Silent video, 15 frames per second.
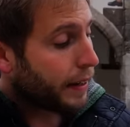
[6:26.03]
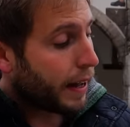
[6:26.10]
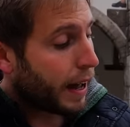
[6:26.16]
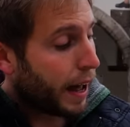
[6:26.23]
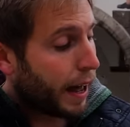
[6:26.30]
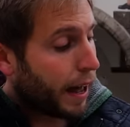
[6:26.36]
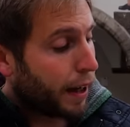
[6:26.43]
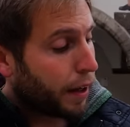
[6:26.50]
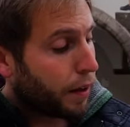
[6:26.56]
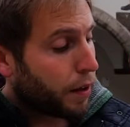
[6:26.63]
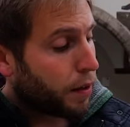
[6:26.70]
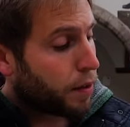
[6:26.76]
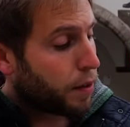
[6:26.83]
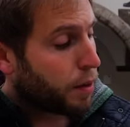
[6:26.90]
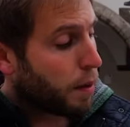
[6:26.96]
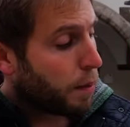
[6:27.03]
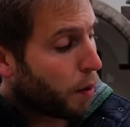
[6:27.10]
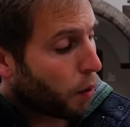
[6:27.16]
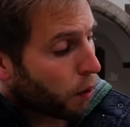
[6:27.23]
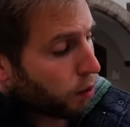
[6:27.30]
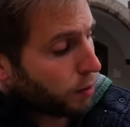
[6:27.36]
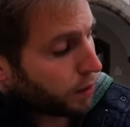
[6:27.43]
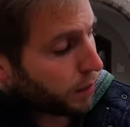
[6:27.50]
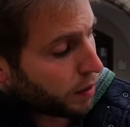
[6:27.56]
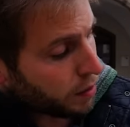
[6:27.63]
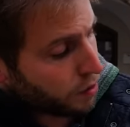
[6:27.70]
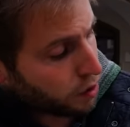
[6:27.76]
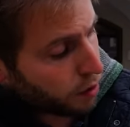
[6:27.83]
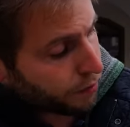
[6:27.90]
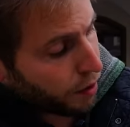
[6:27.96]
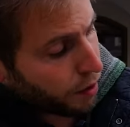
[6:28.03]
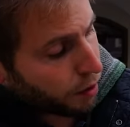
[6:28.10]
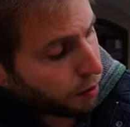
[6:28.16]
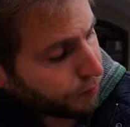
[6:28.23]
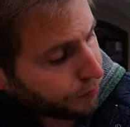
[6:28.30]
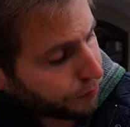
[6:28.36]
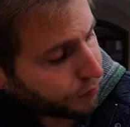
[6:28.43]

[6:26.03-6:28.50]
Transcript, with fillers: The memorial in this top photo,